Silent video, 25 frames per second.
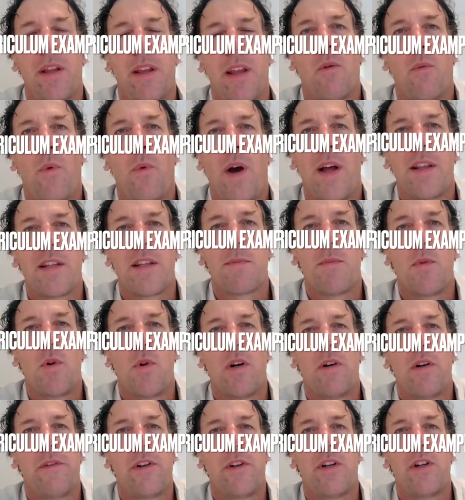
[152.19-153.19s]
One's more
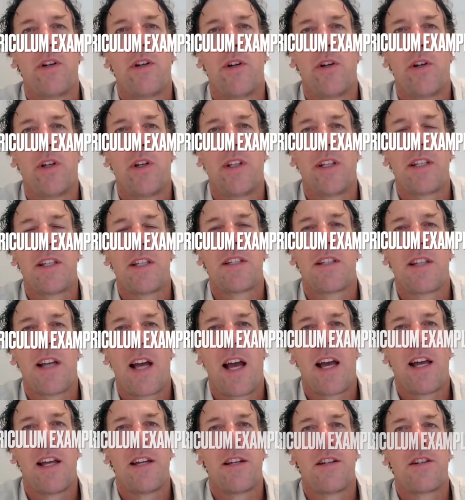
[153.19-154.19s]
of an early
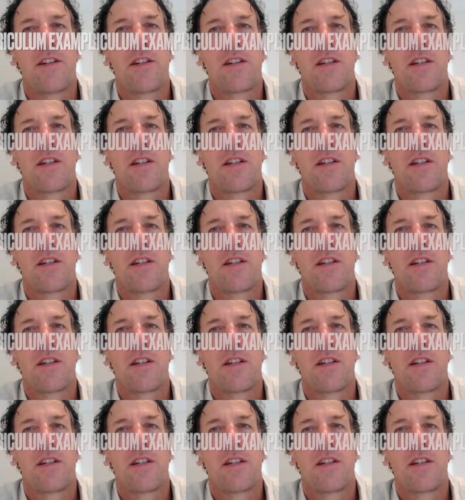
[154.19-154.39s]
stage,